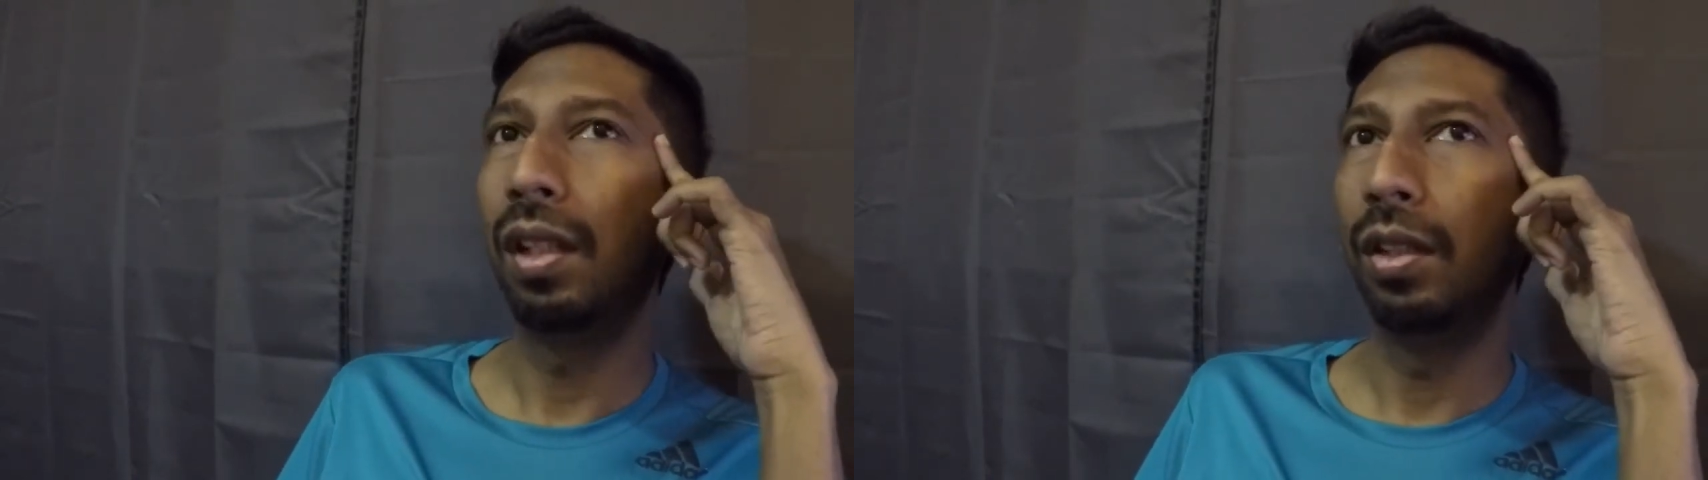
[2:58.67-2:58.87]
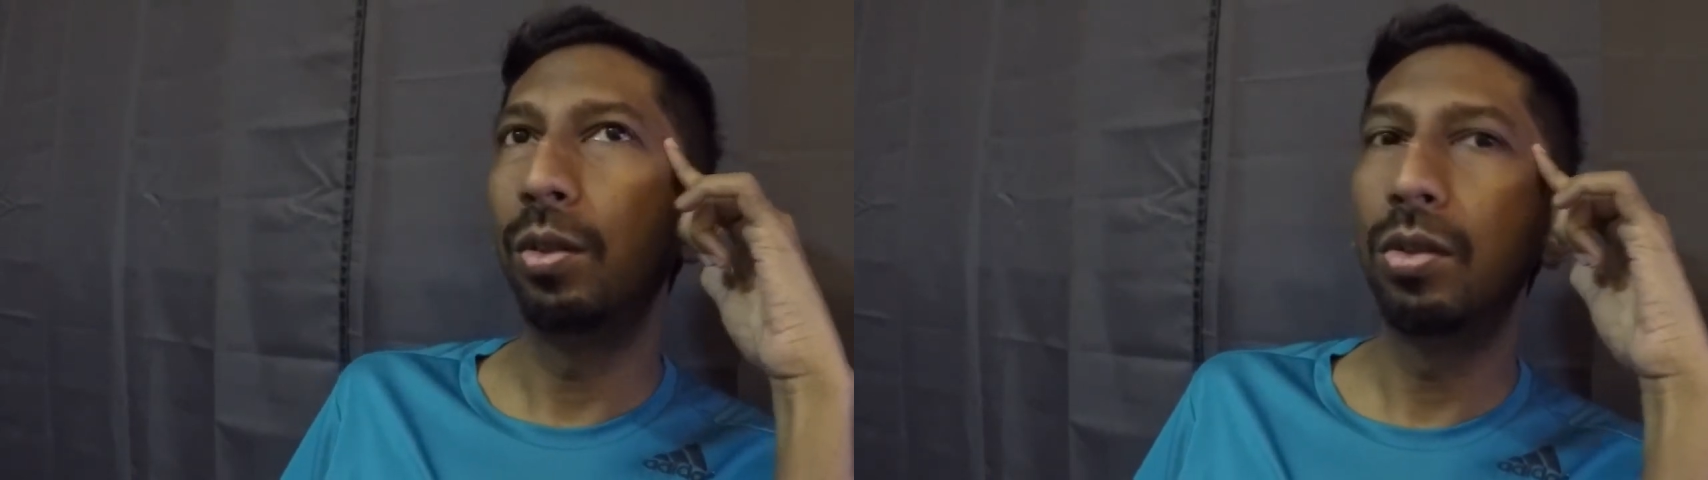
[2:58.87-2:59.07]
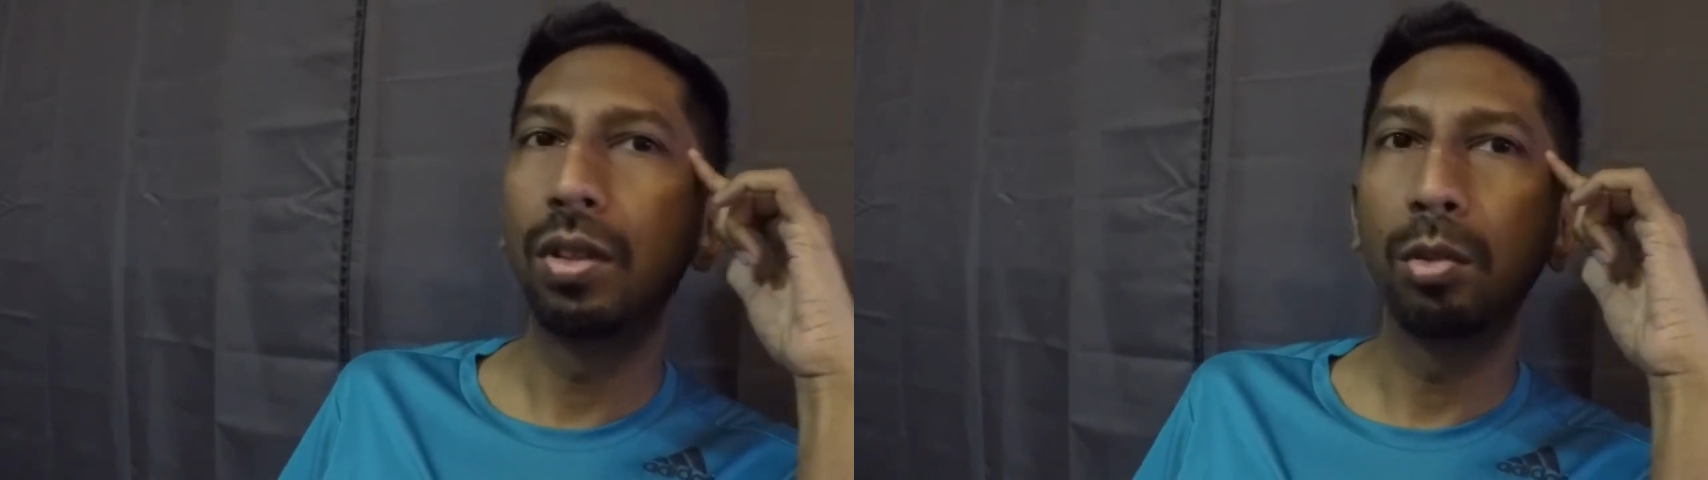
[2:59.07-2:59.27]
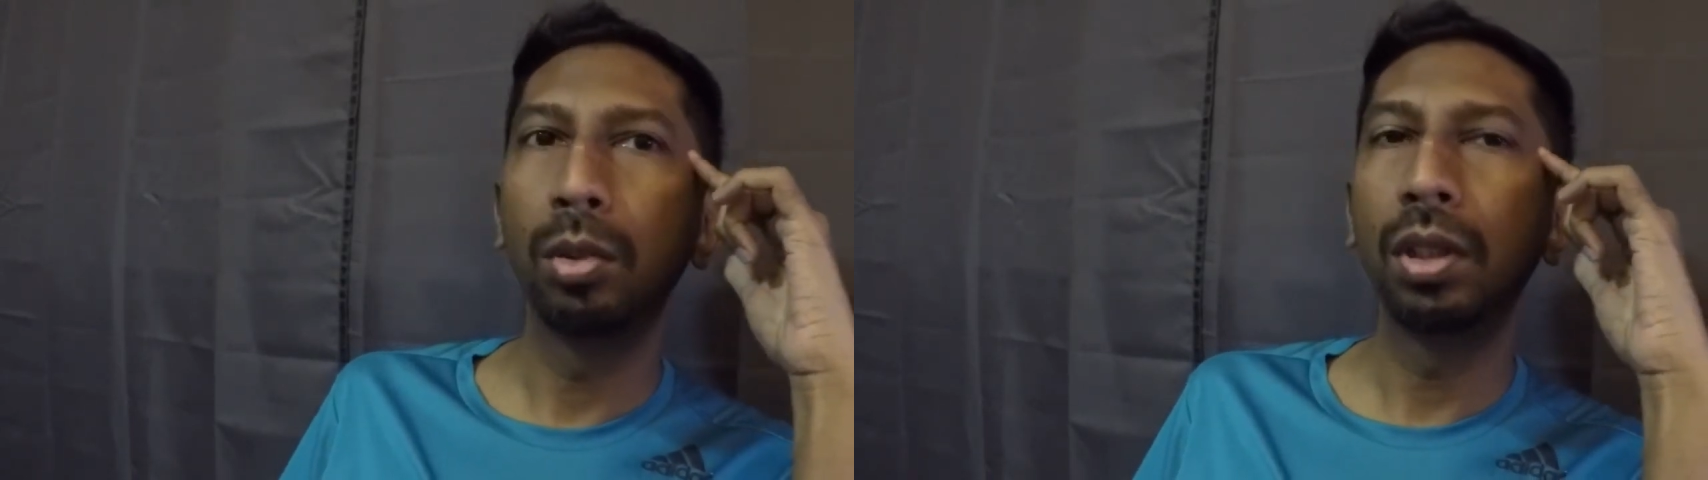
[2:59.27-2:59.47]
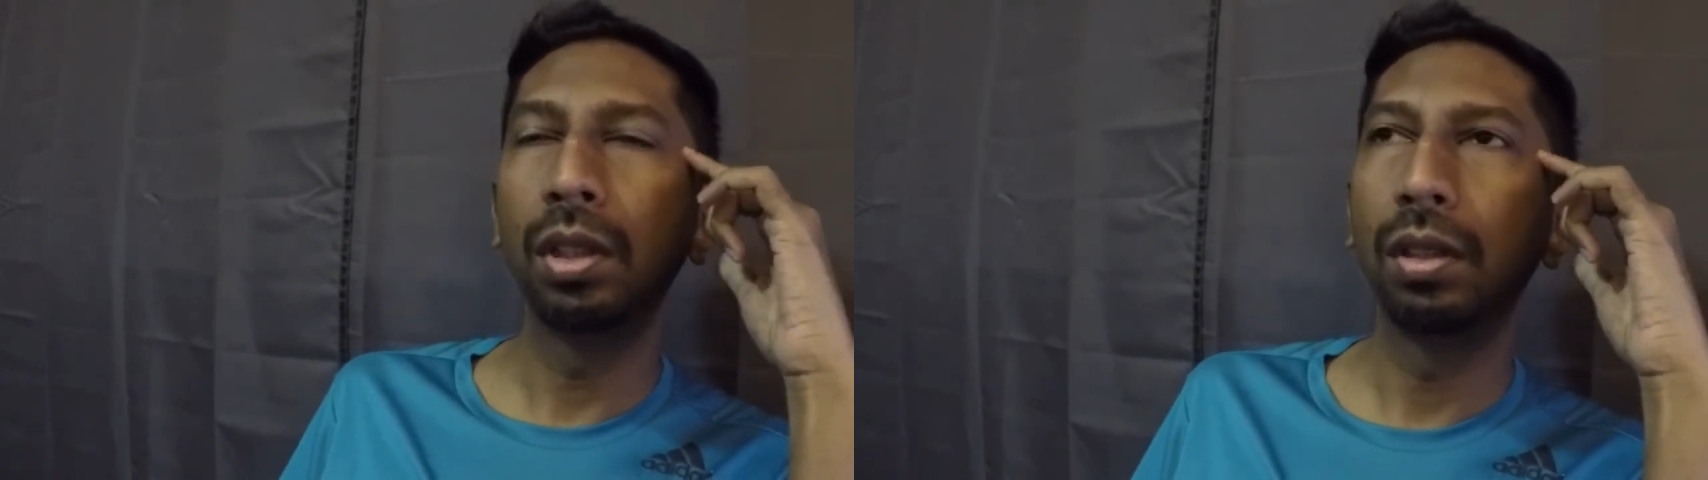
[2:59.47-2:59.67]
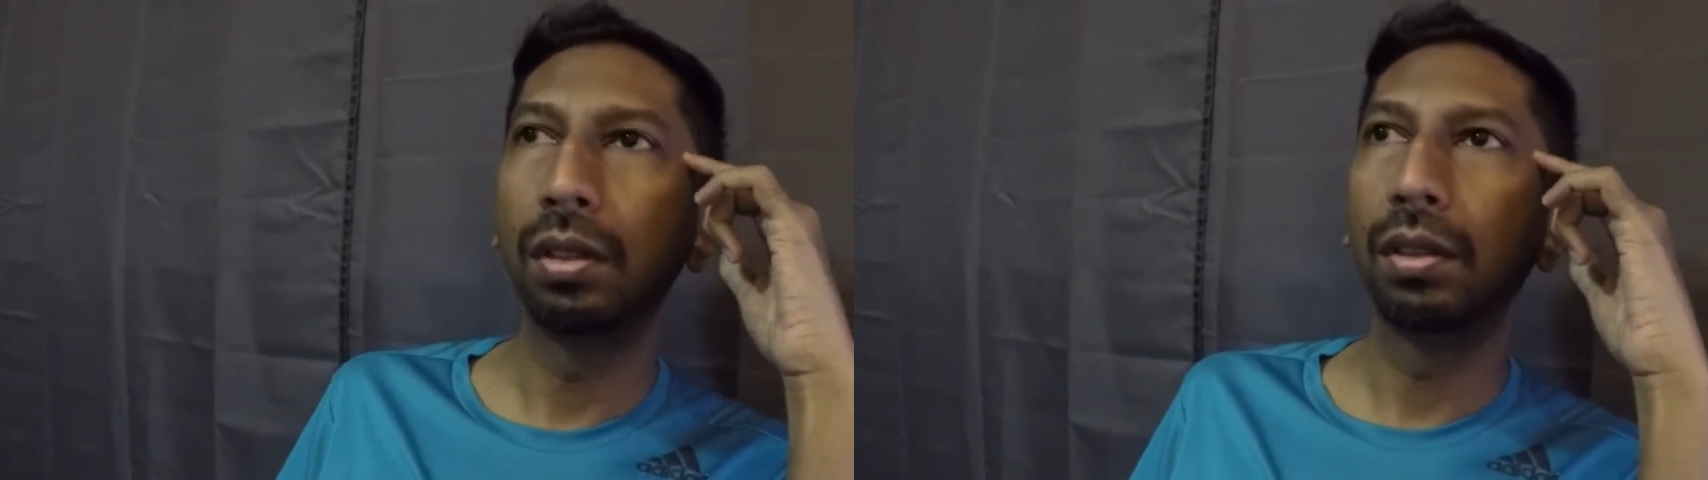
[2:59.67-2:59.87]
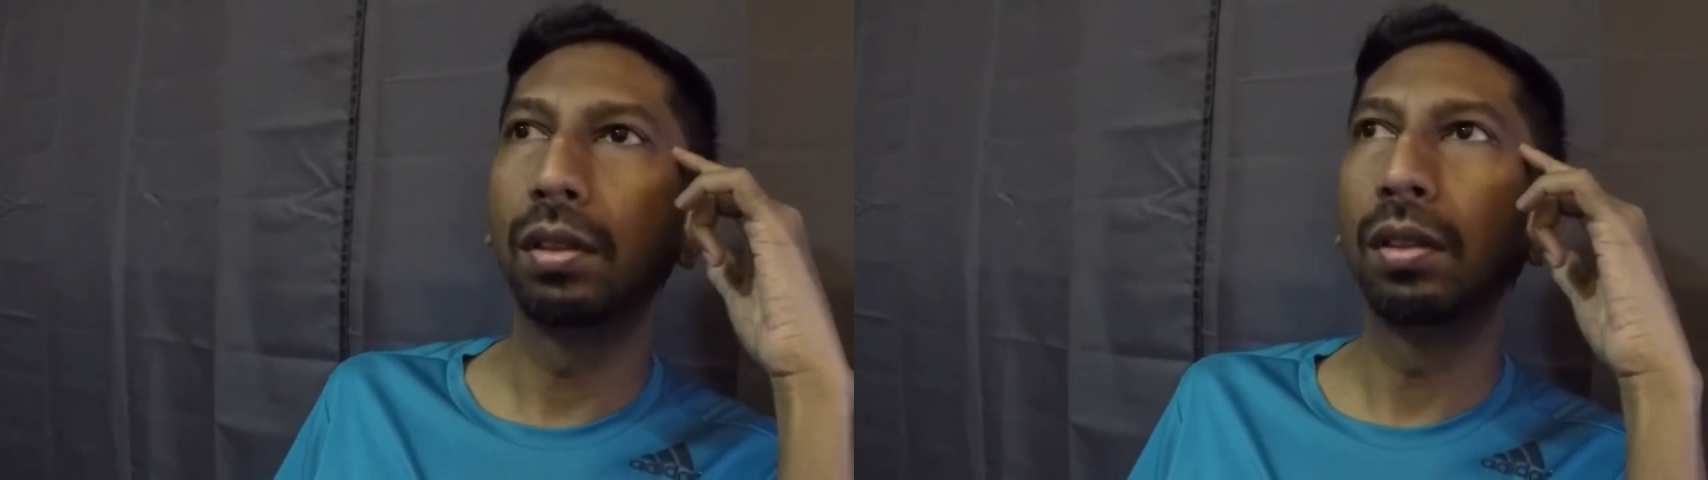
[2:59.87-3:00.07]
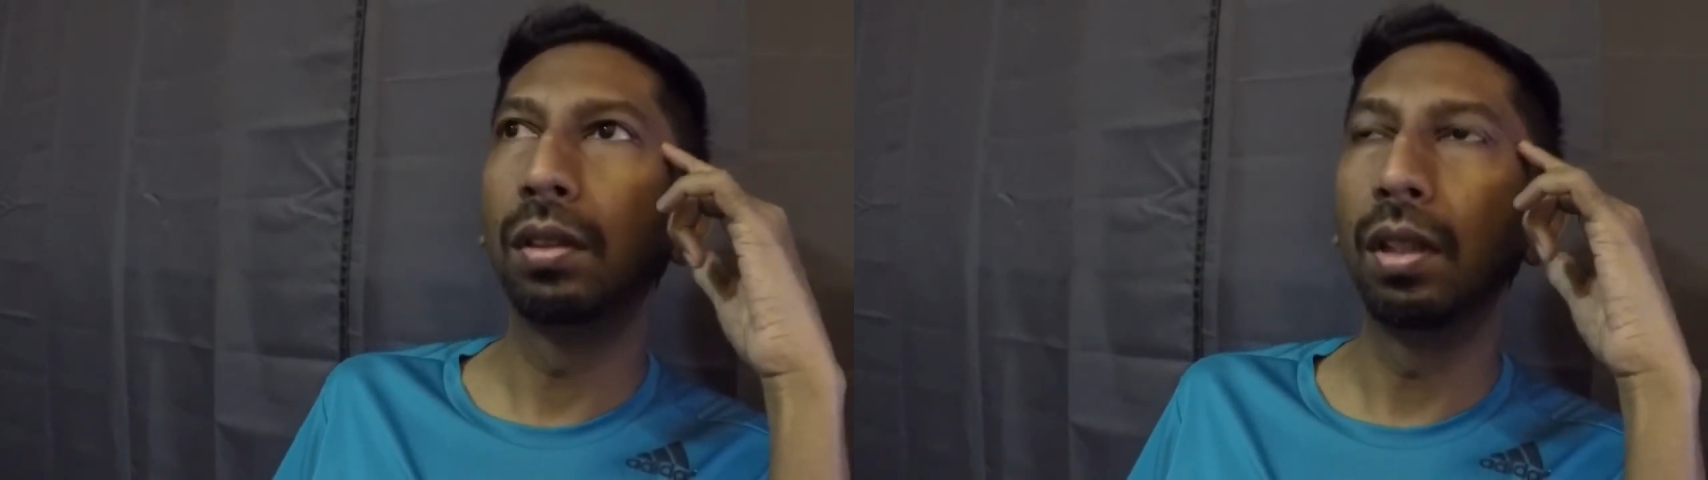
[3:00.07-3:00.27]
I use the word
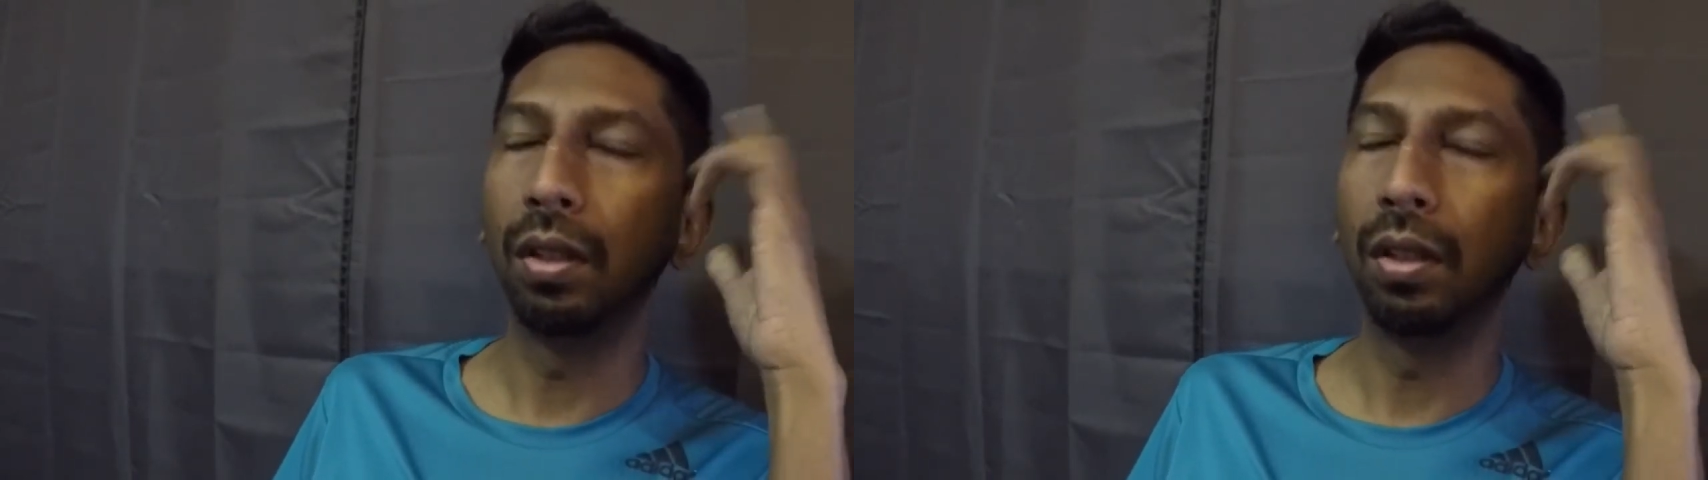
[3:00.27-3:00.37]
the